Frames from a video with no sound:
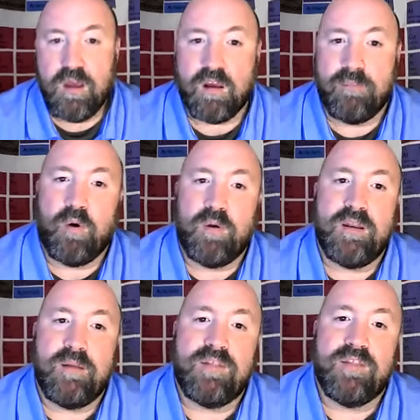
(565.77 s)
Component
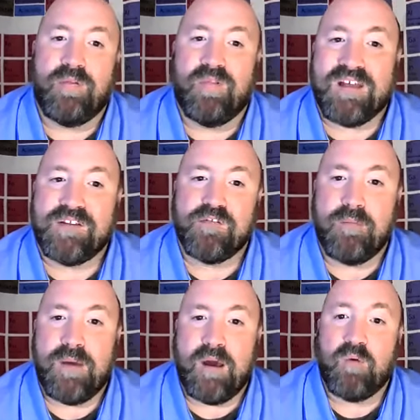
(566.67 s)
in the lesser
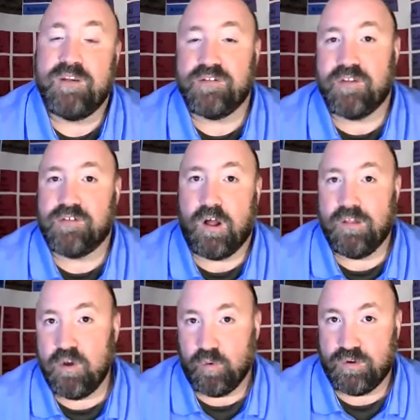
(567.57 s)
amount is the
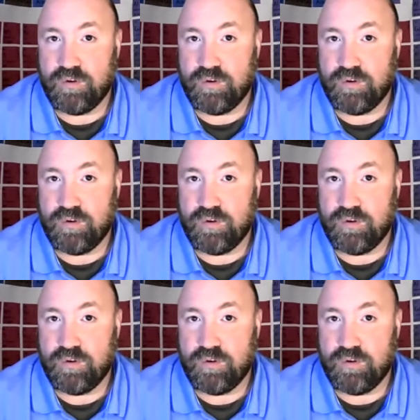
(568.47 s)
solute.